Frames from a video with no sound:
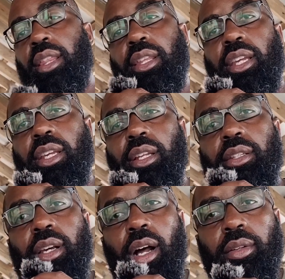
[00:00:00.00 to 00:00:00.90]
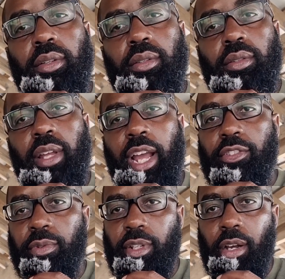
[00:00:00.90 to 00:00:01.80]
the dollar
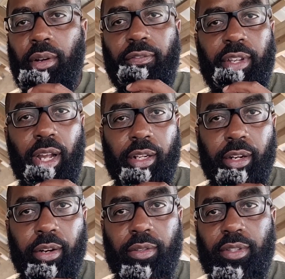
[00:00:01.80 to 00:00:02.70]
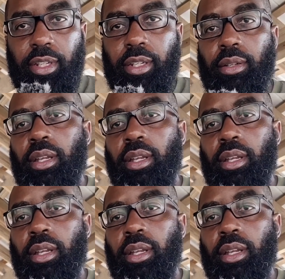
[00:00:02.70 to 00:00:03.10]
as we know it, fiat currency,